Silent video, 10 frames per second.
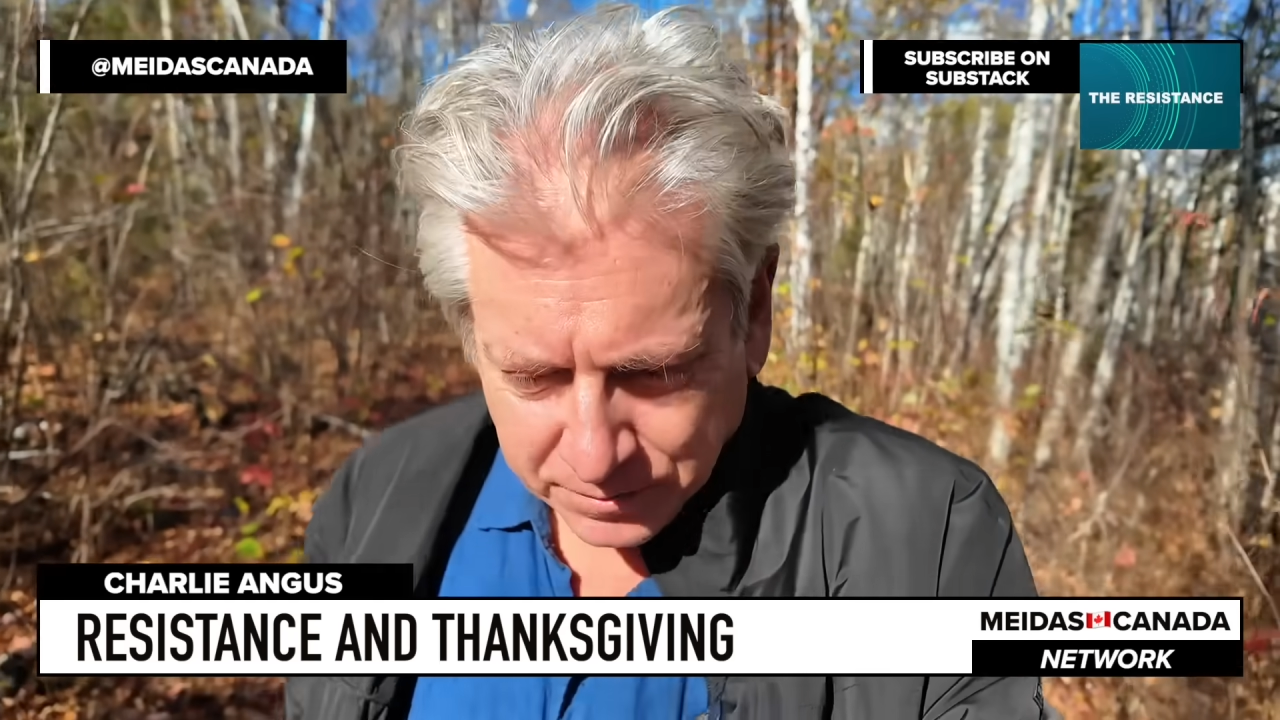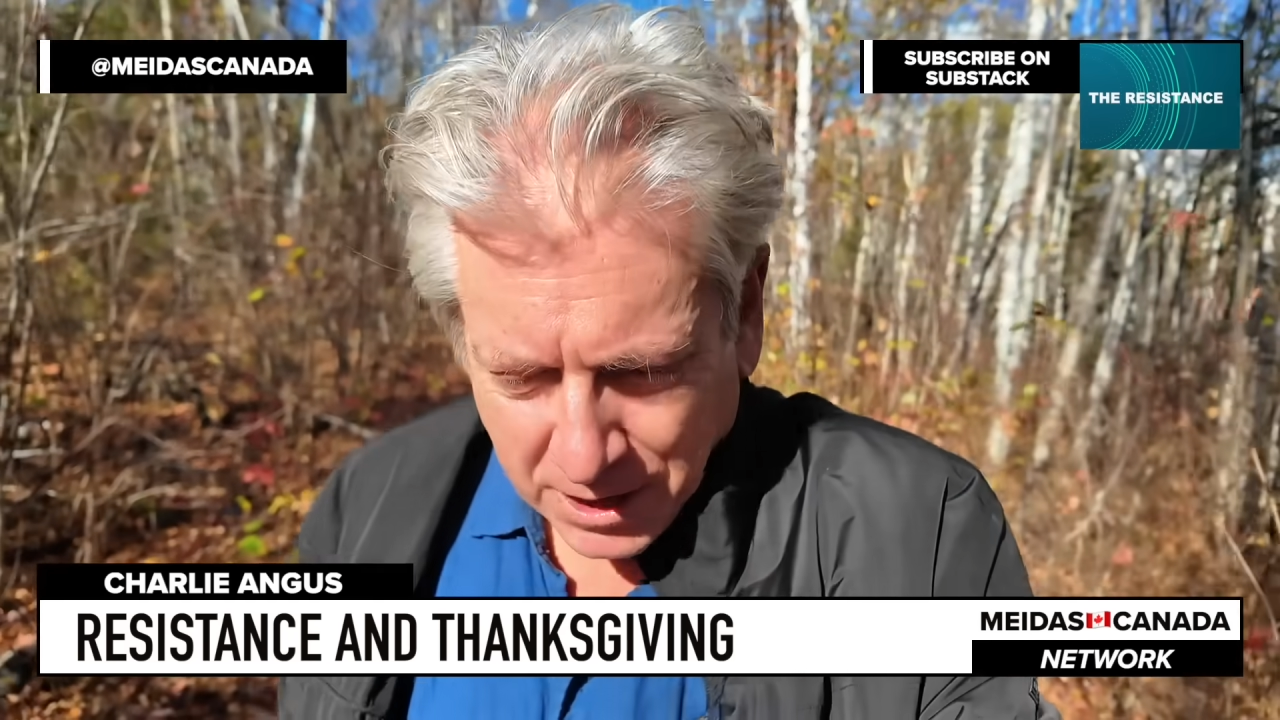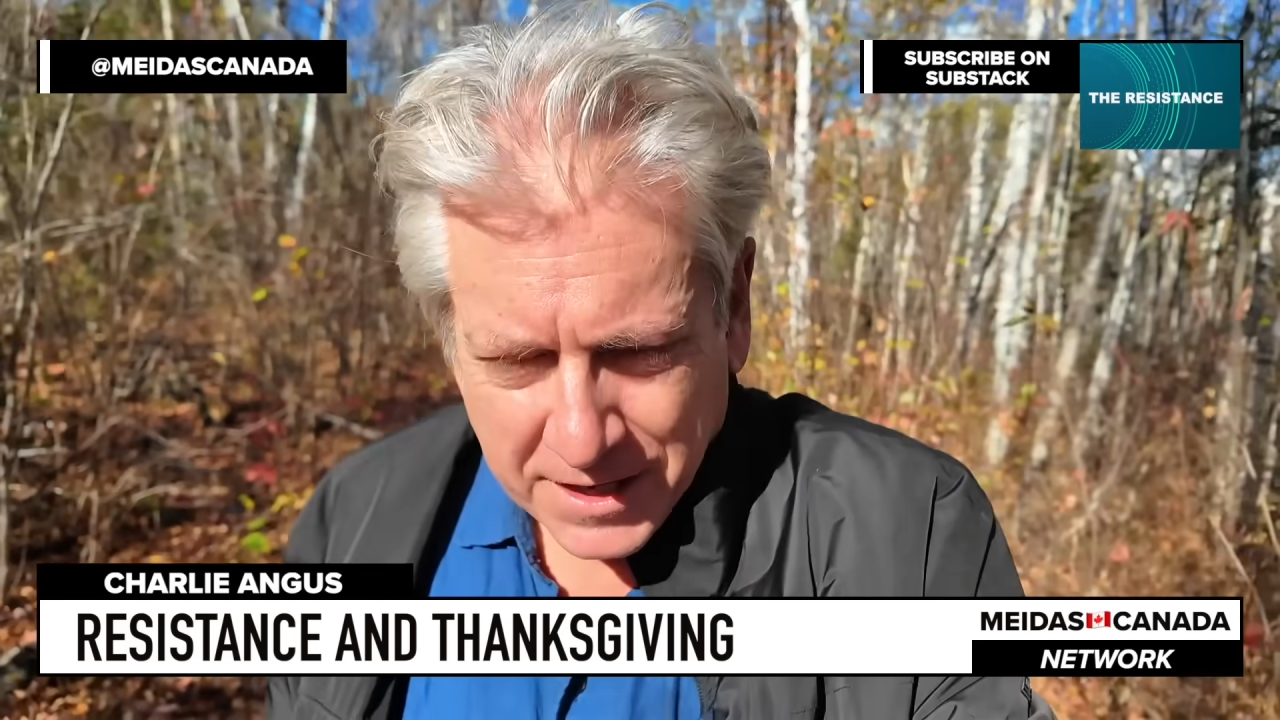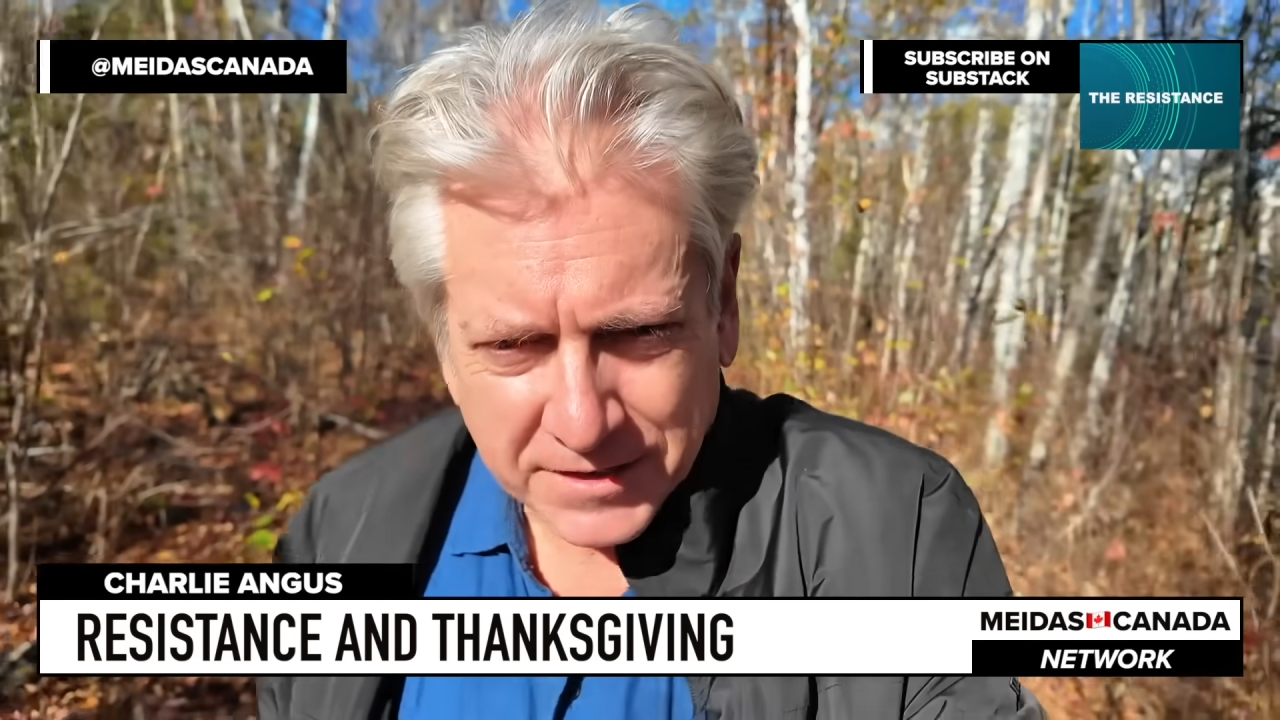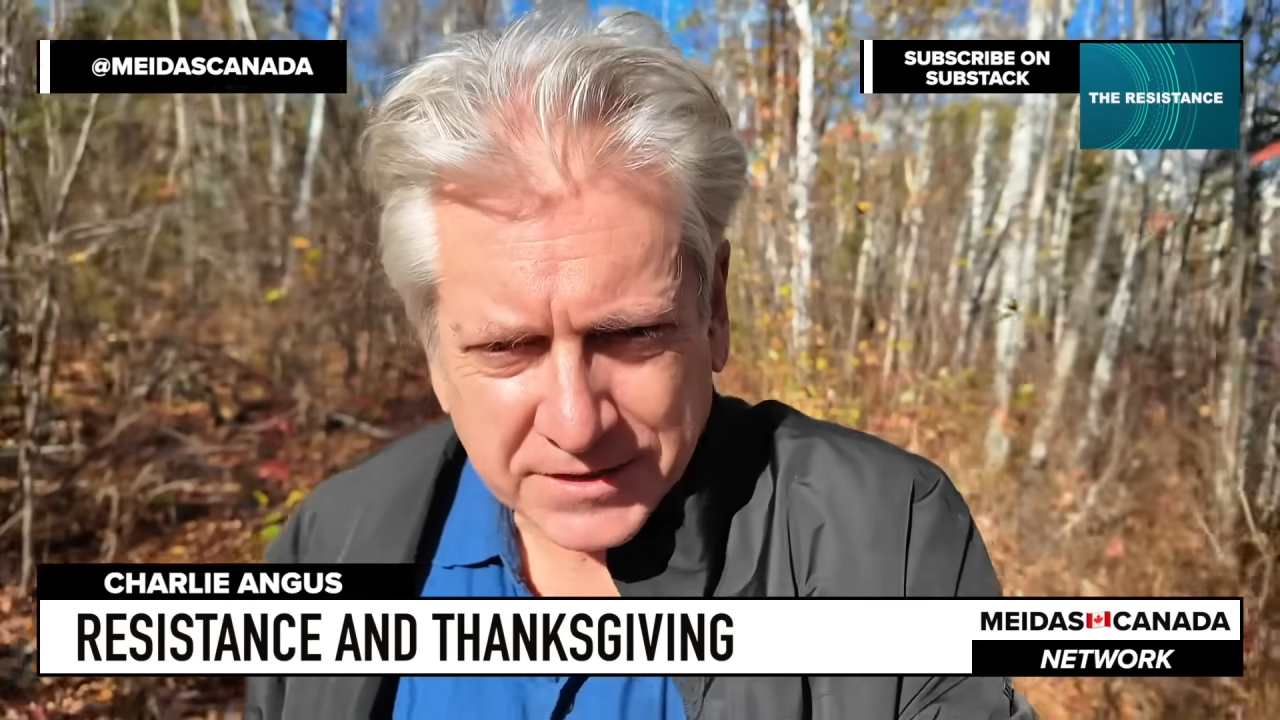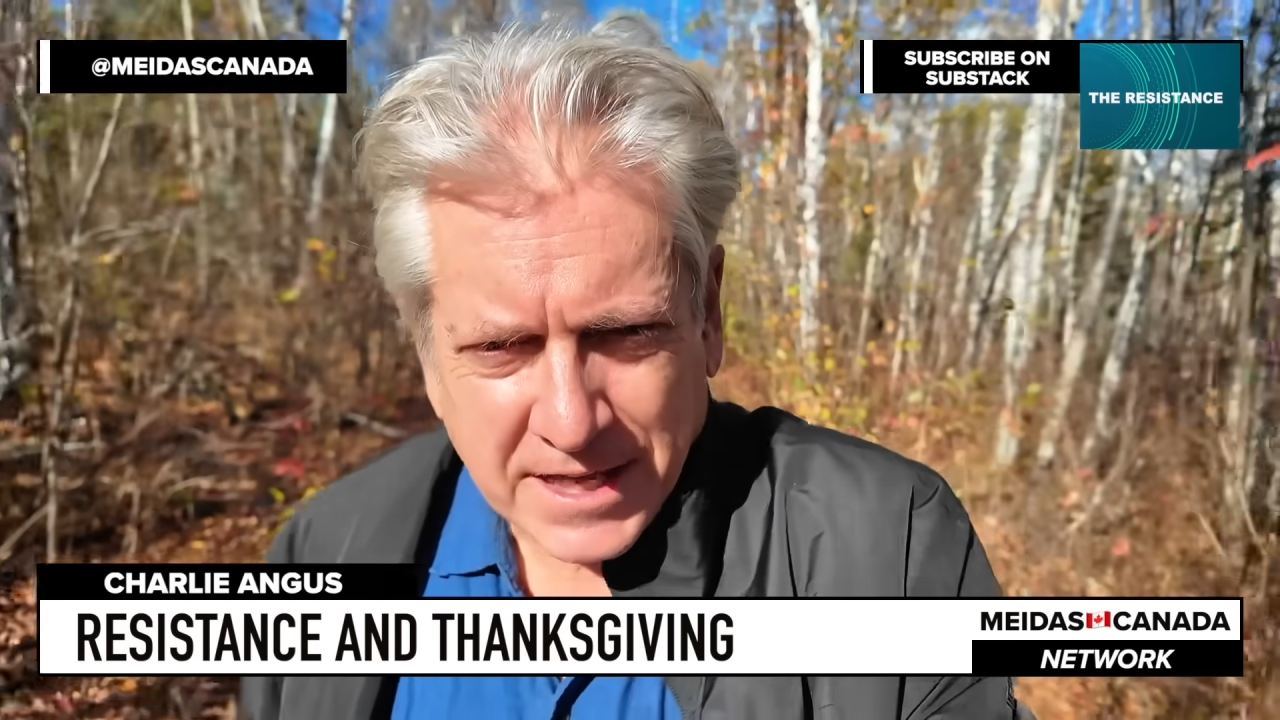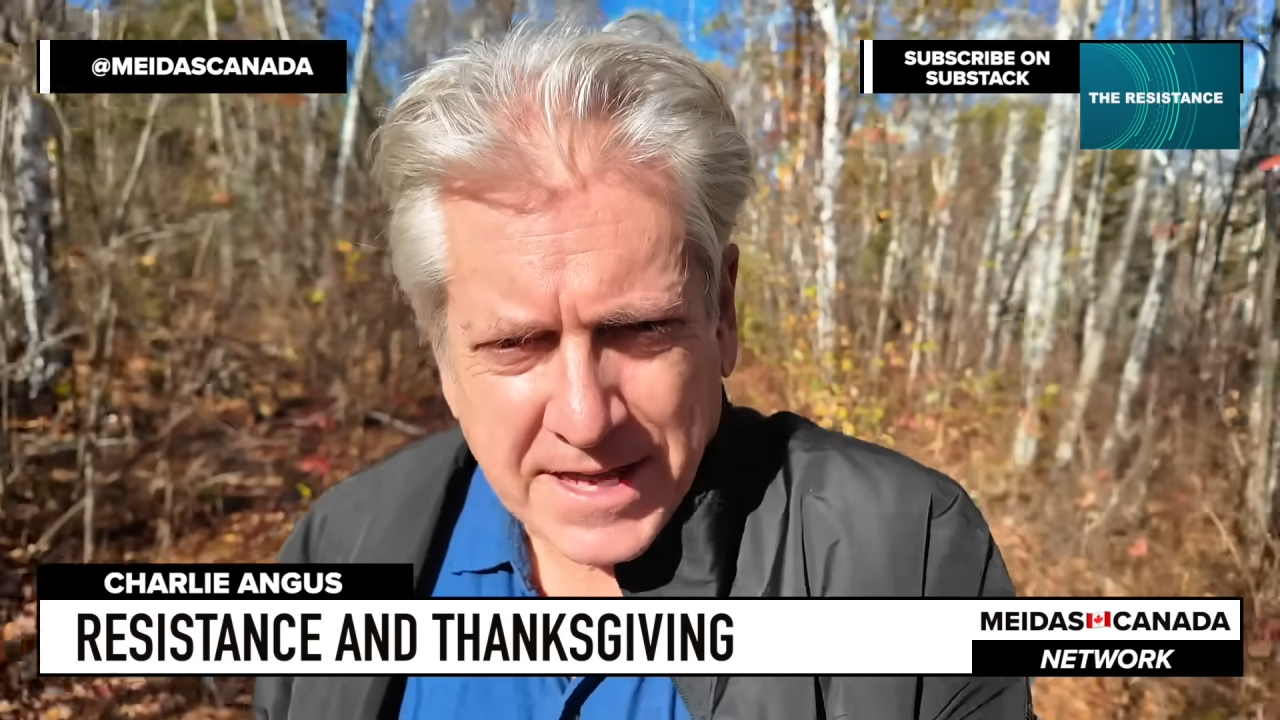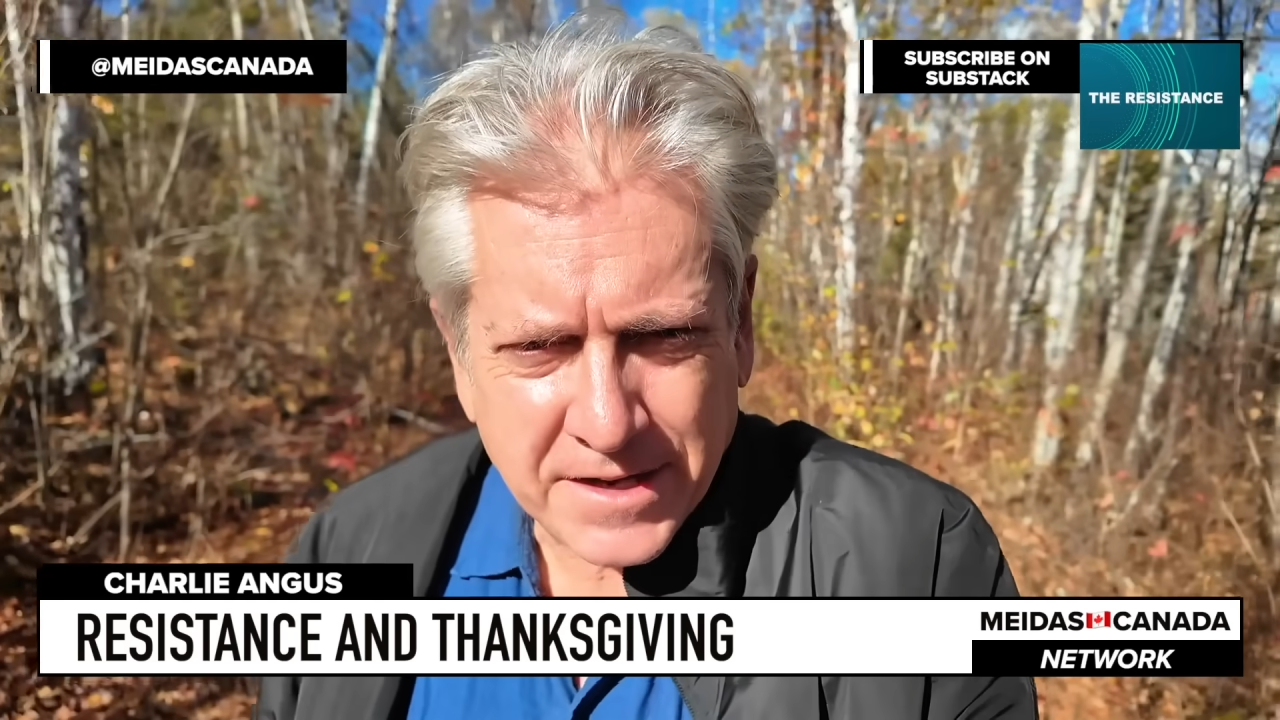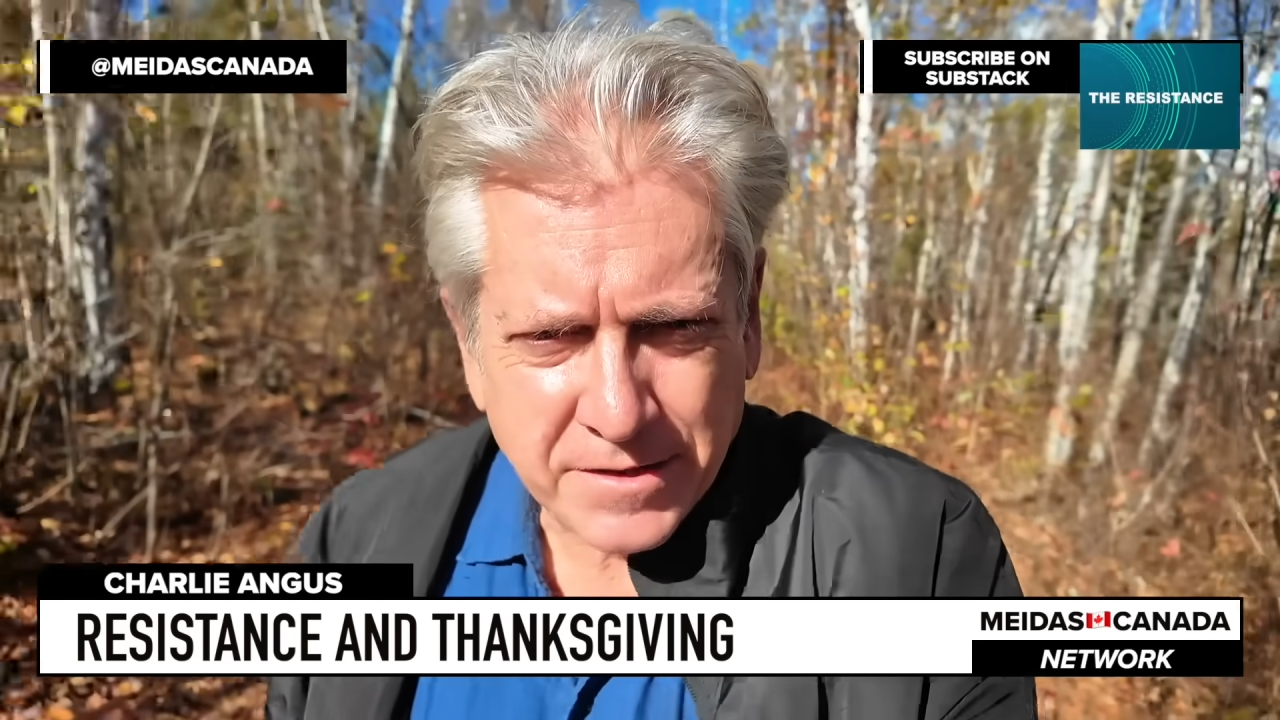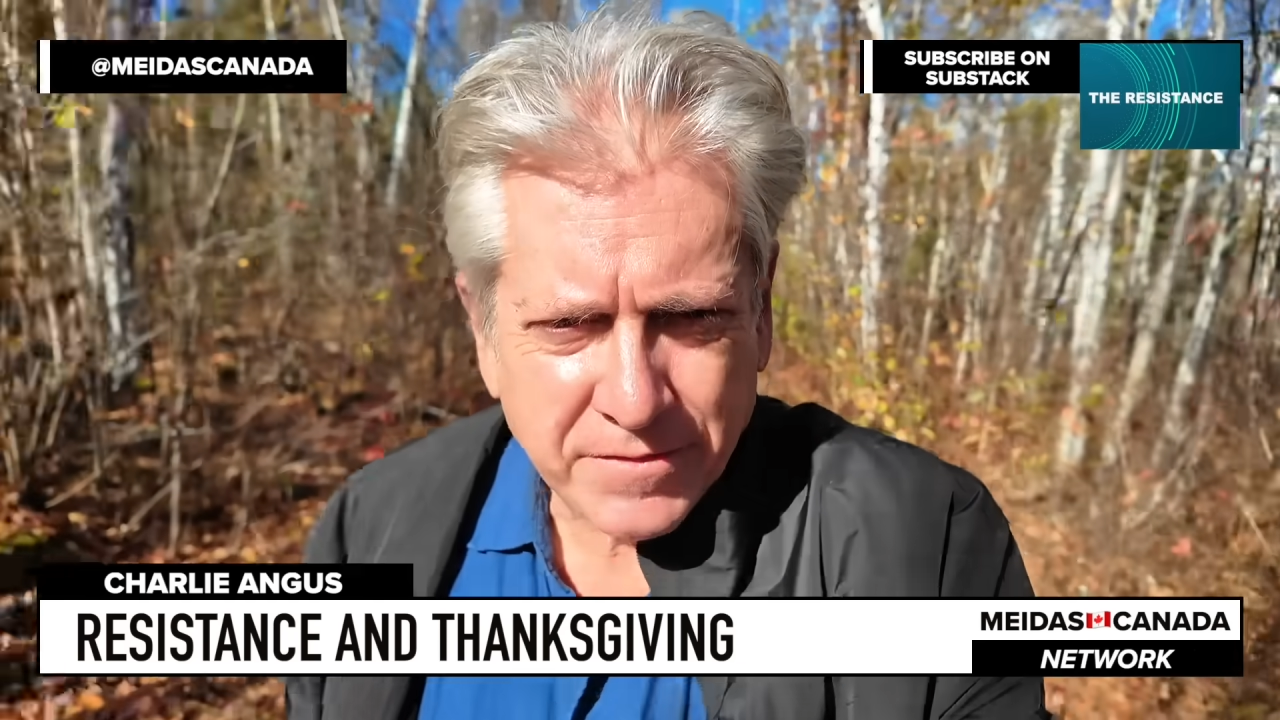Meidas
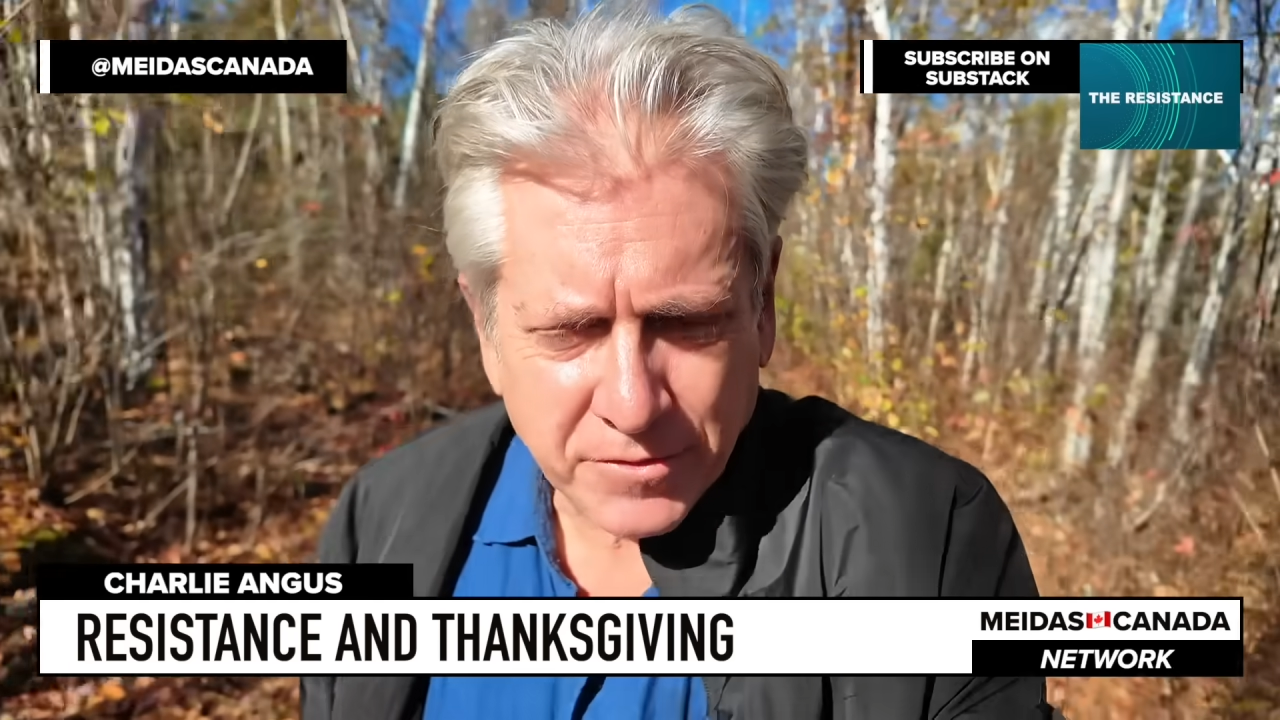Canada